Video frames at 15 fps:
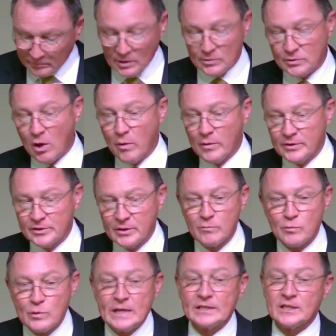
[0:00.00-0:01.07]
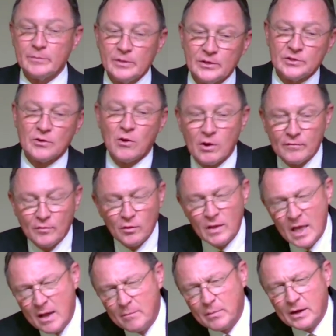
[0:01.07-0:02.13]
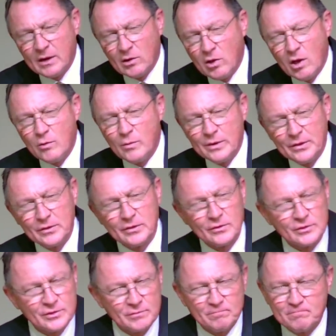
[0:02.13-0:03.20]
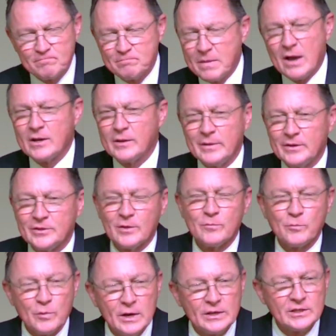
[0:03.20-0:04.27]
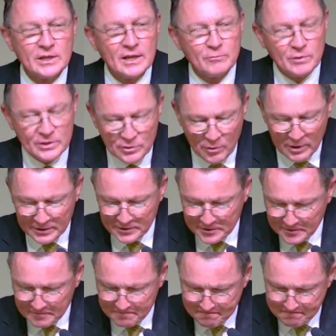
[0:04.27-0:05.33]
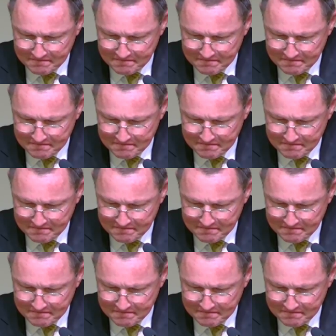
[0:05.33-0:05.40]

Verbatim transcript: There's always some reason to be sorrowful, but along with it, there's bound to be some reason to rejoice.